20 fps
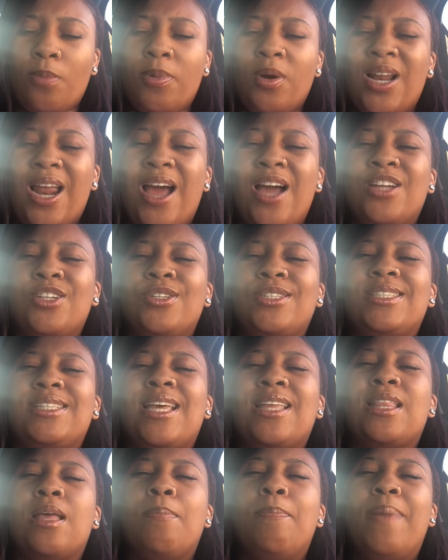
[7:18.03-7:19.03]
but I
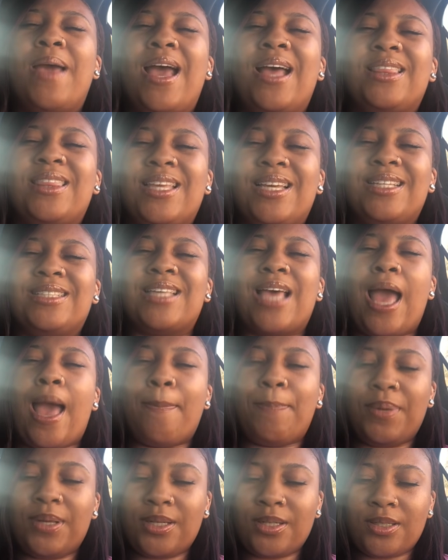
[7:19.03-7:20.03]
understand that bad things
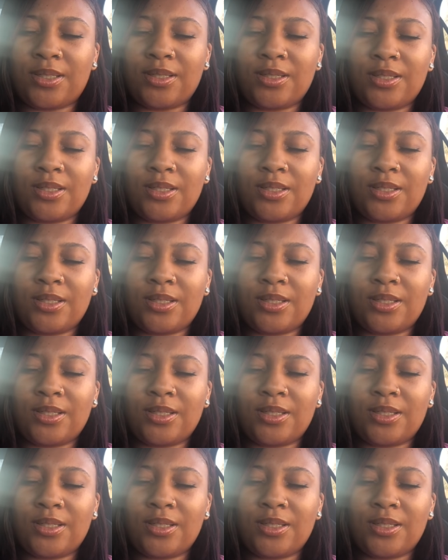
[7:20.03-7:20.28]
happen.